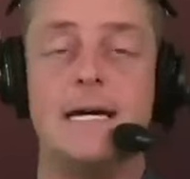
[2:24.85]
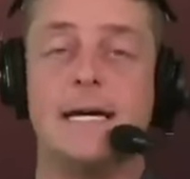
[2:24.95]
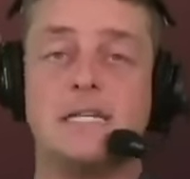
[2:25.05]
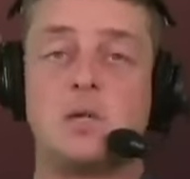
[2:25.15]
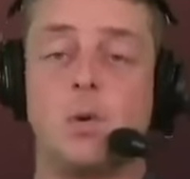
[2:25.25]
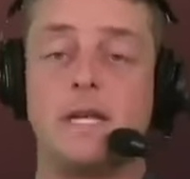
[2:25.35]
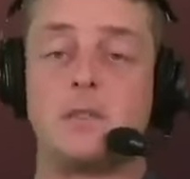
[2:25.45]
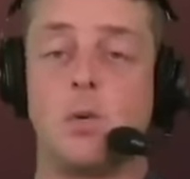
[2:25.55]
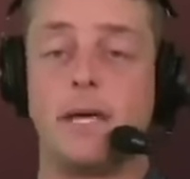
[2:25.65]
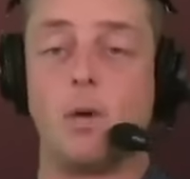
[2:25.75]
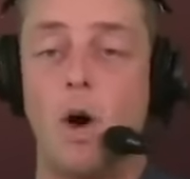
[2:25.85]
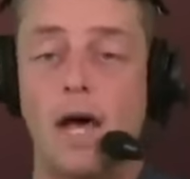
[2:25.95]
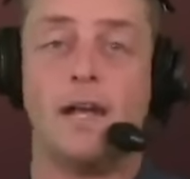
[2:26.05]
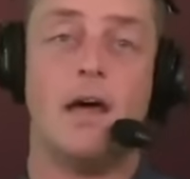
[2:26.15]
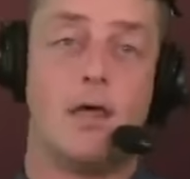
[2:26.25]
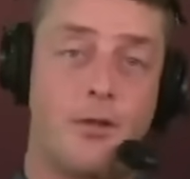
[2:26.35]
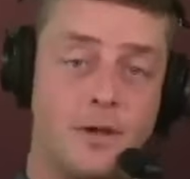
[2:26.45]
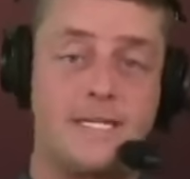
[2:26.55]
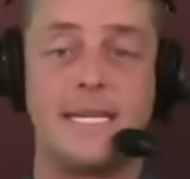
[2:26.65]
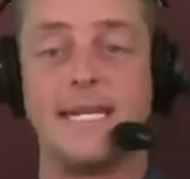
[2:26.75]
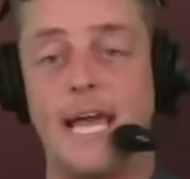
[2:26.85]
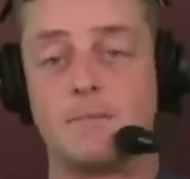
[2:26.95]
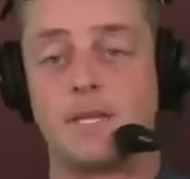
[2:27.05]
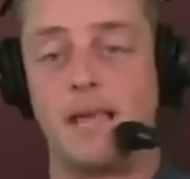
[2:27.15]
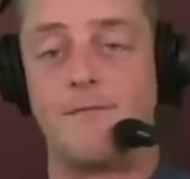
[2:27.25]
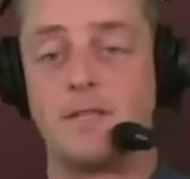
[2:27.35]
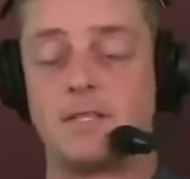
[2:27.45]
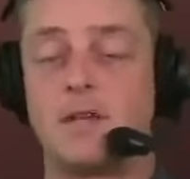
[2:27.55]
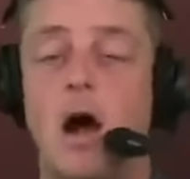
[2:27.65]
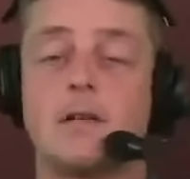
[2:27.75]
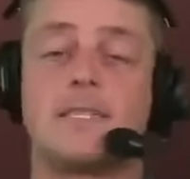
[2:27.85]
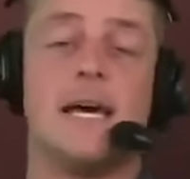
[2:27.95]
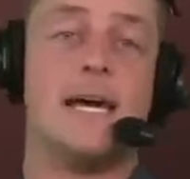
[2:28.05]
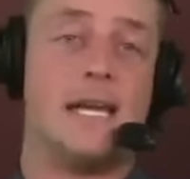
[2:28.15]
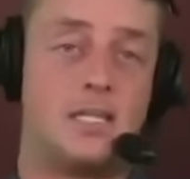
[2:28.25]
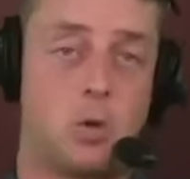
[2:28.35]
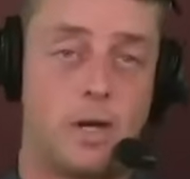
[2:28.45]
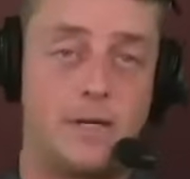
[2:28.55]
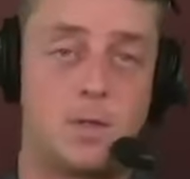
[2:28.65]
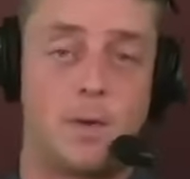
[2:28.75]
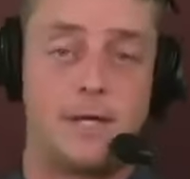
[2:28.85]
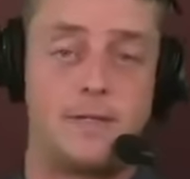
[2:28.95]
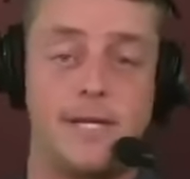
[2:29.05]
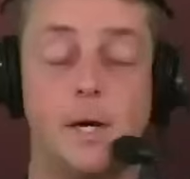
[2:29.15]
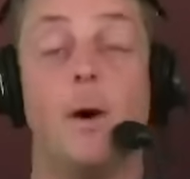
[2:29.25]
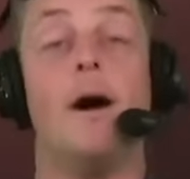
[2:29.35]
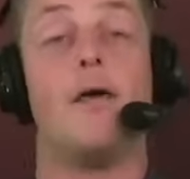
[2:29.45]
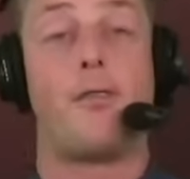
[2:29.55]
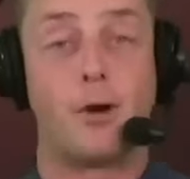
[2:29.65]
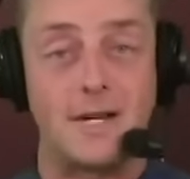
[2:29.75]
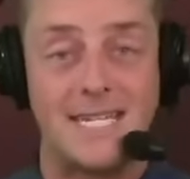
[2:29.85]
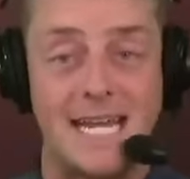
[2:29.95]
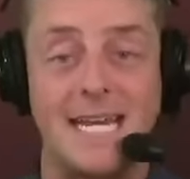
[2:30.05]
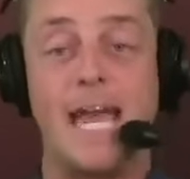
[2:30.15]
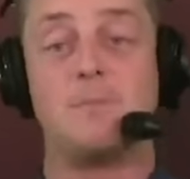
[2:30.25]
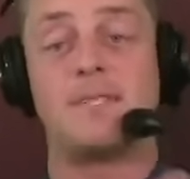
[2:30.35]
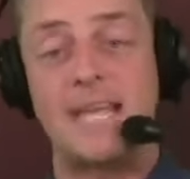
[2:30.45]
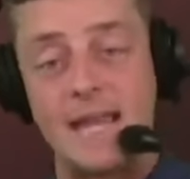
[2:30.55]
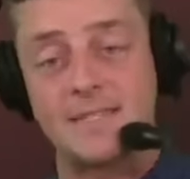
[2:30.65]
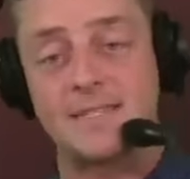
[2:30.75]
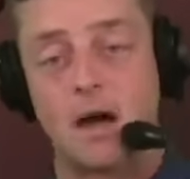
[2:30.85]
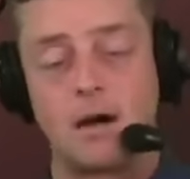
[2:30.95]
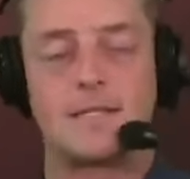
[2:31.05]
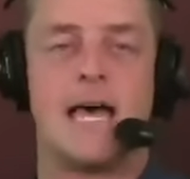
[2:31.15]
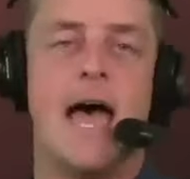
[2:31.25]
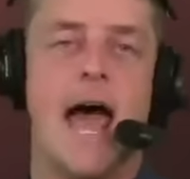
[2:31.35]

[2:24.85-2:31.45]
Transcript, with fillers: In 2021, 13 games, 11 starts. In 2022, 13 games, 10 starts.